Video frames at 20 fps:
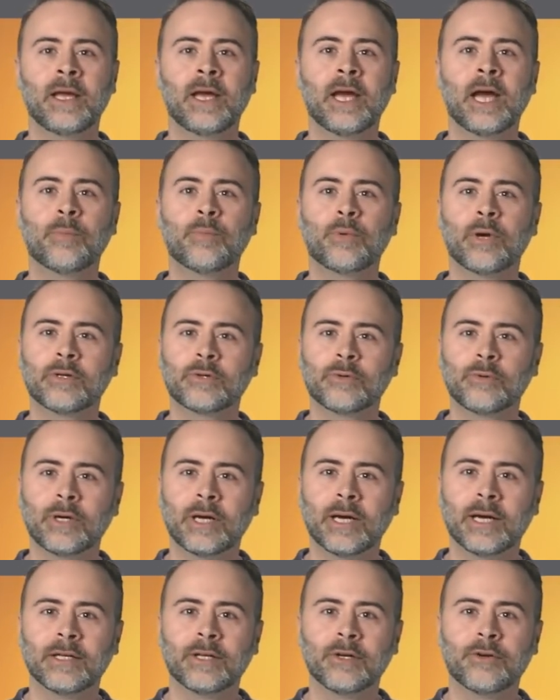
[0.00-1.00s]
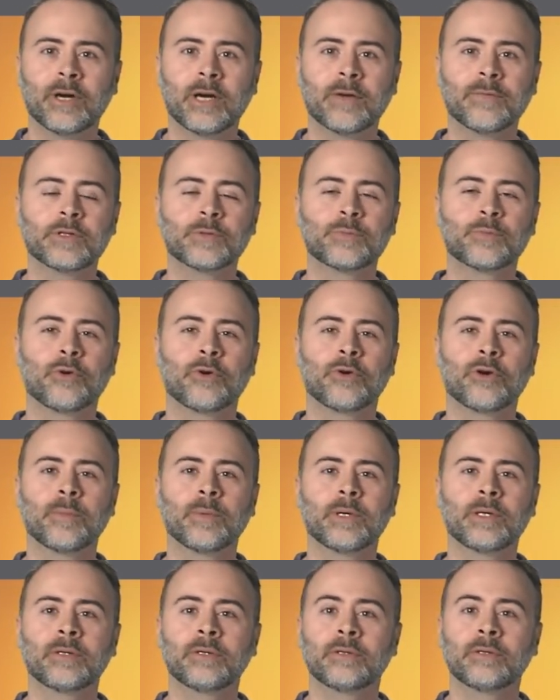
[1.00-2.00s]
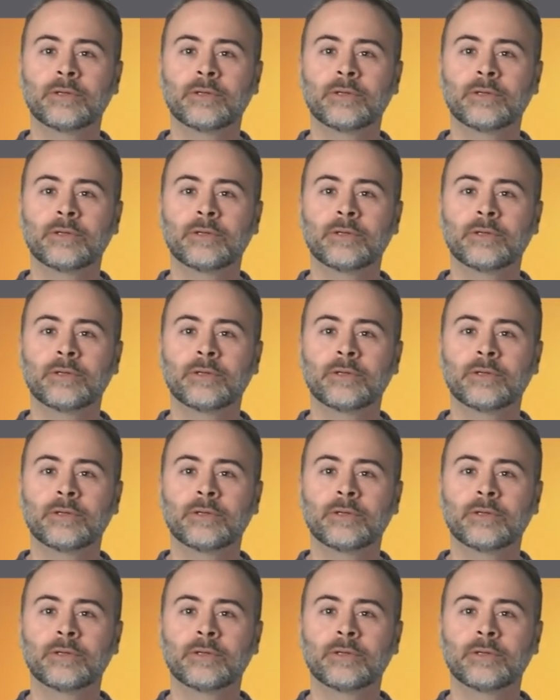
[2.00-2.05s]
a practical guide to graphics programming,